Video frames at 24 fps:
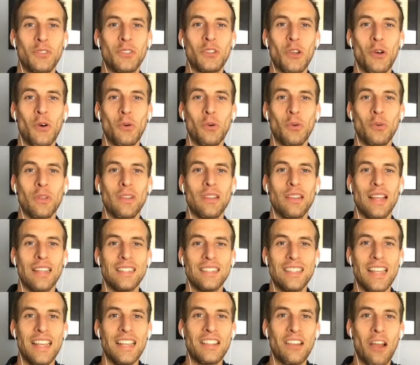so
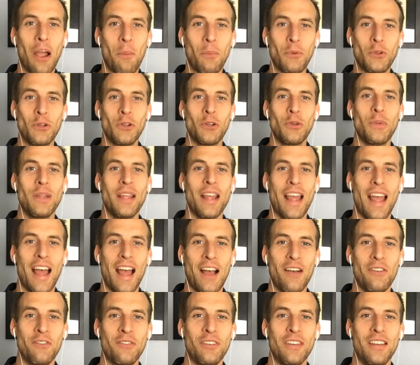let's take the opportunity we
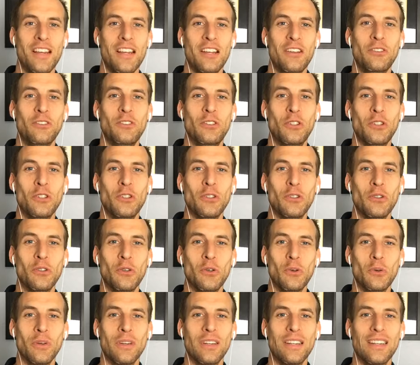have
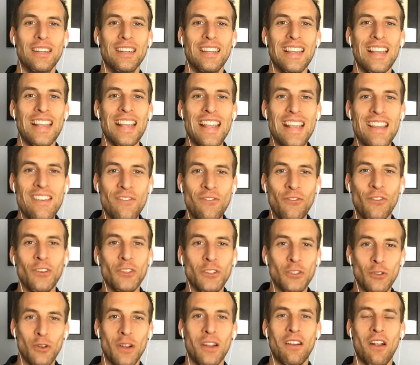to
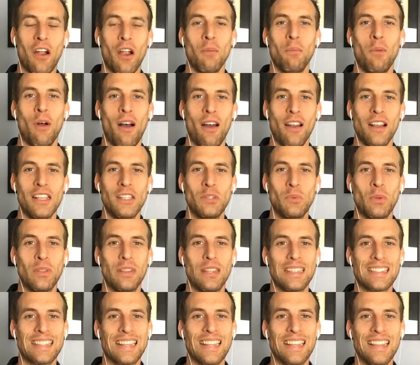infiltrate our bodies with
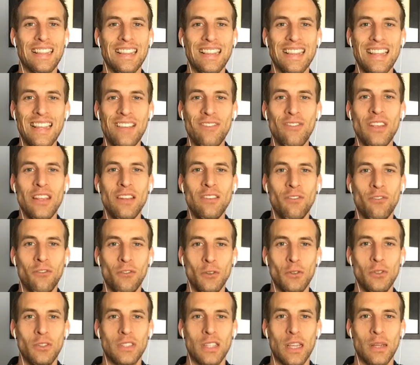this living
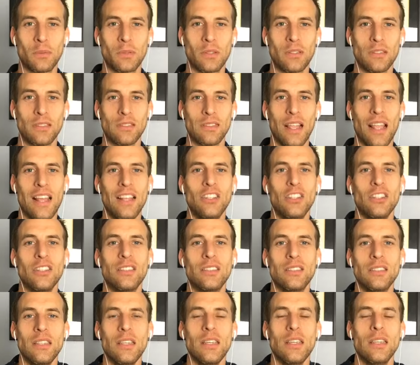food substance and
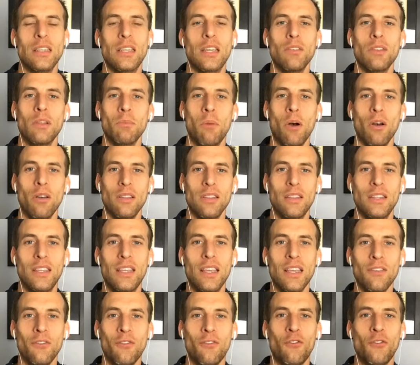just see, give the
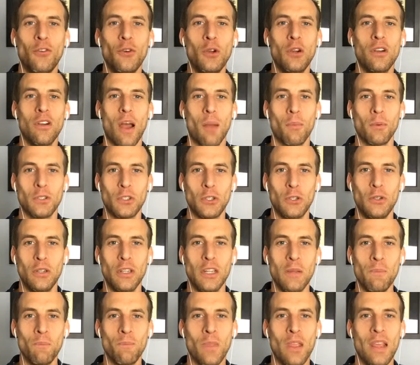give food an
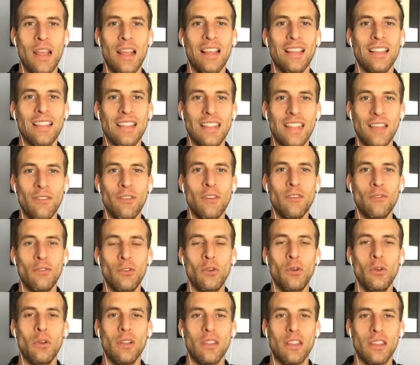opportunity, living
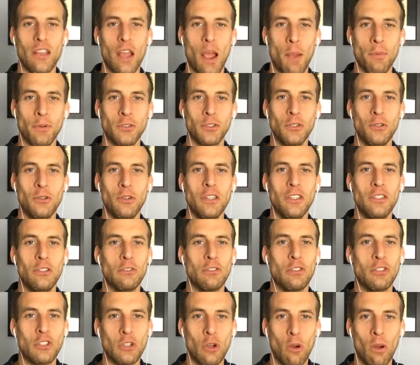food the opportunity to
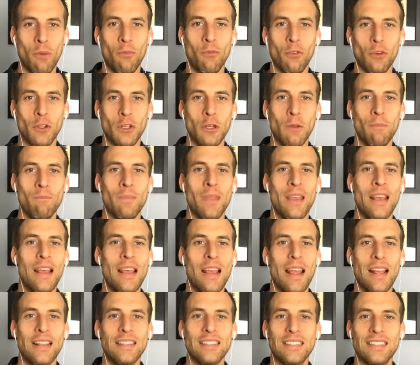show up for you,
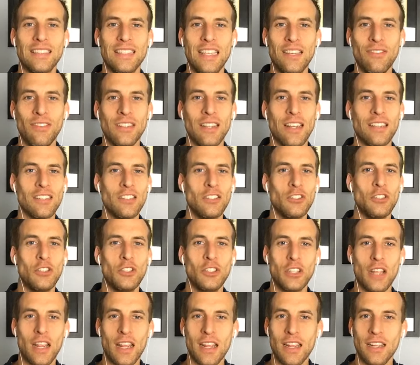and see if it doesn't
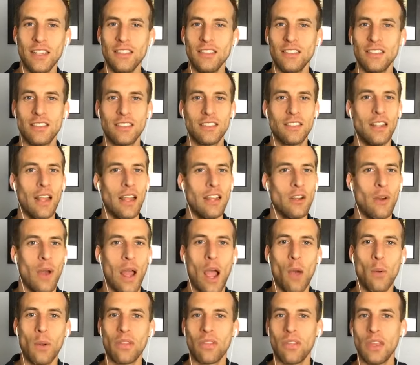change, you know,
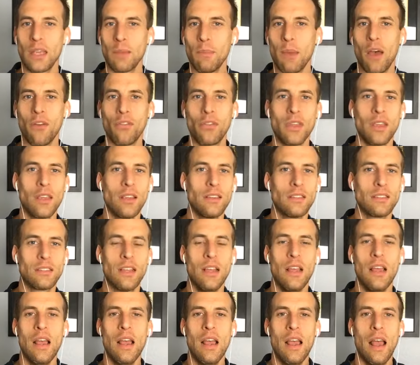how we think about things,
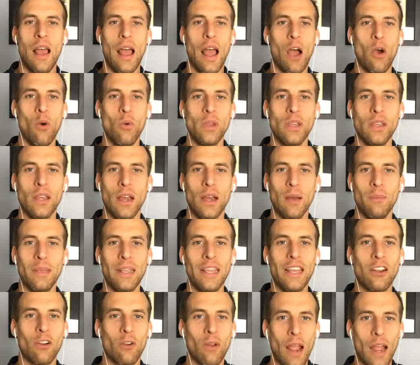how we um,
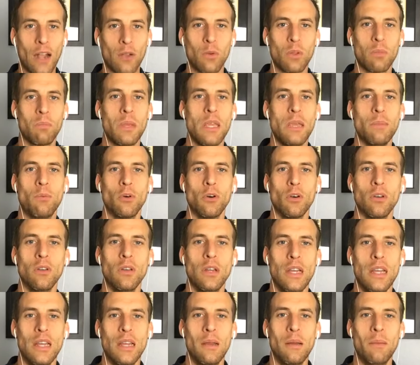interact with people,
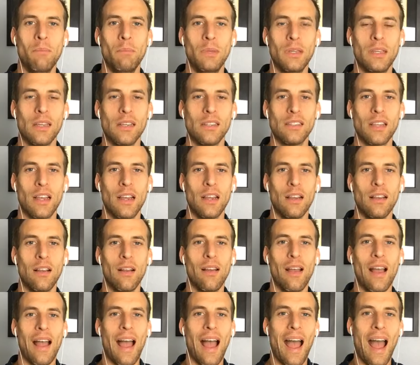because uh,
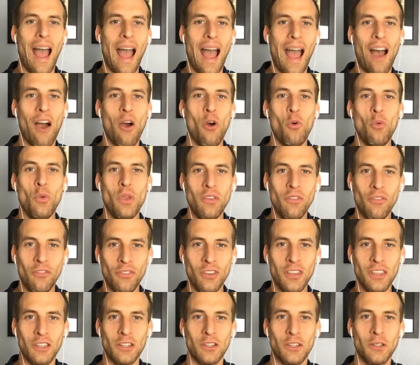how we
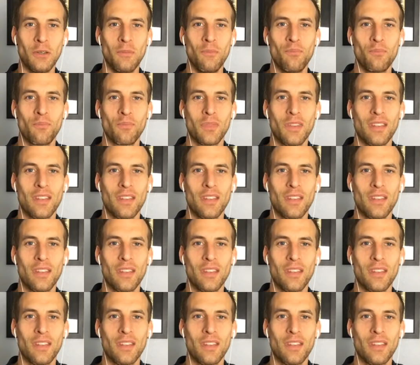feel